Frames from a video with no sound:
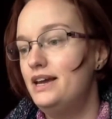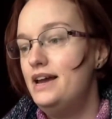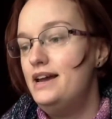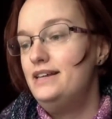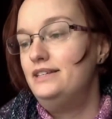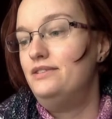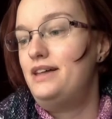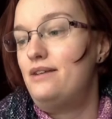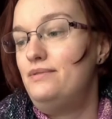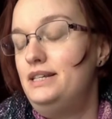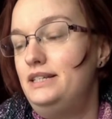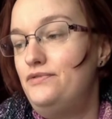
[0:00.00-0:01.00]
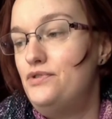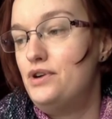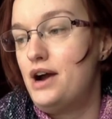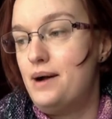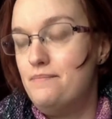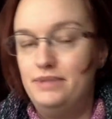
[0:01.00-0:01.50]
So that was for
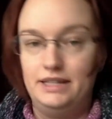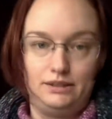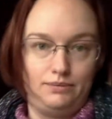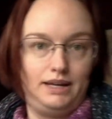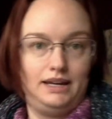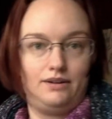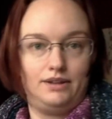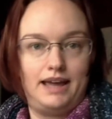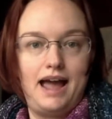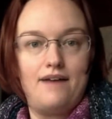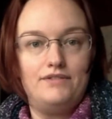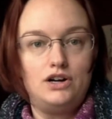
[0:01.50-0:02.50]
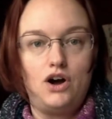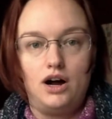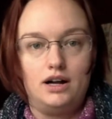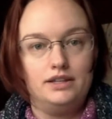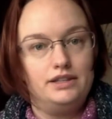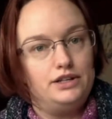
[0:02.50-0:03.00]
this week. They haven't
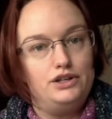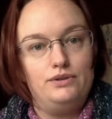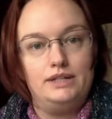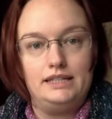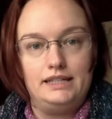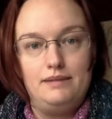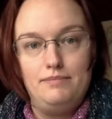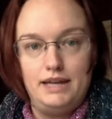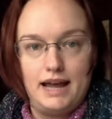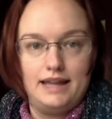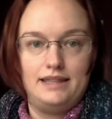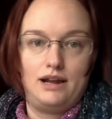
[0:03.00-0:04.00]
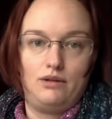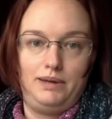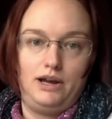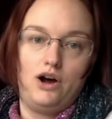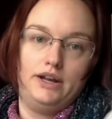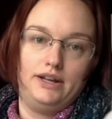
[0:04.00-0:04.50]
called the newest theme yet. That'll be
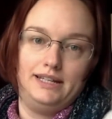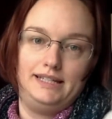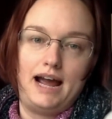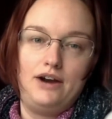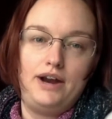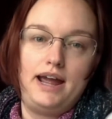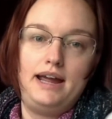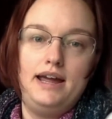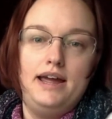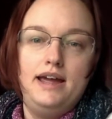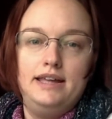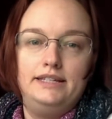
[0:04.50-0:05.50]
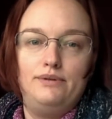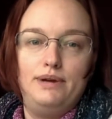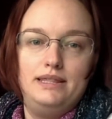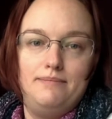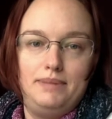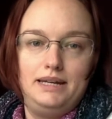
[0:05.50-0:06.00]
called on Saturday. So in the
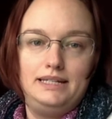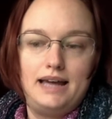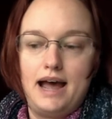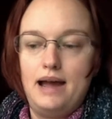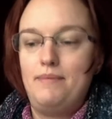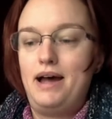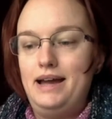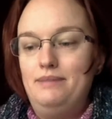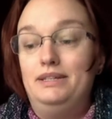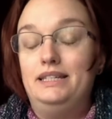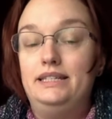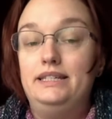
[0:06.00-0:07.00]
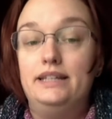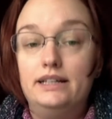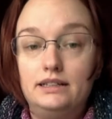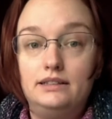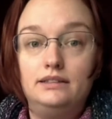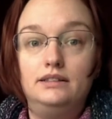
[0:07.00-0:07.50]
meantime, I am
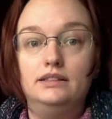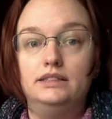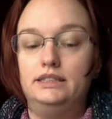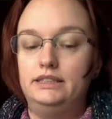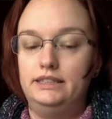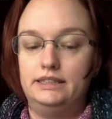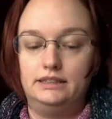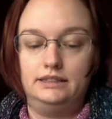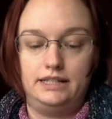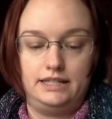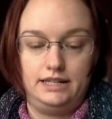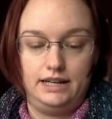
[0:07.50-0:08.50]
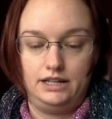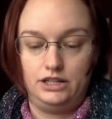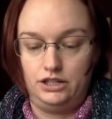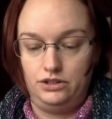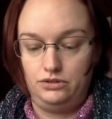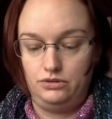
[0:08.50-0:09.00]
still listening
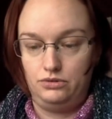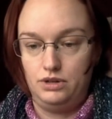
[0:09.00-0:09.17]
to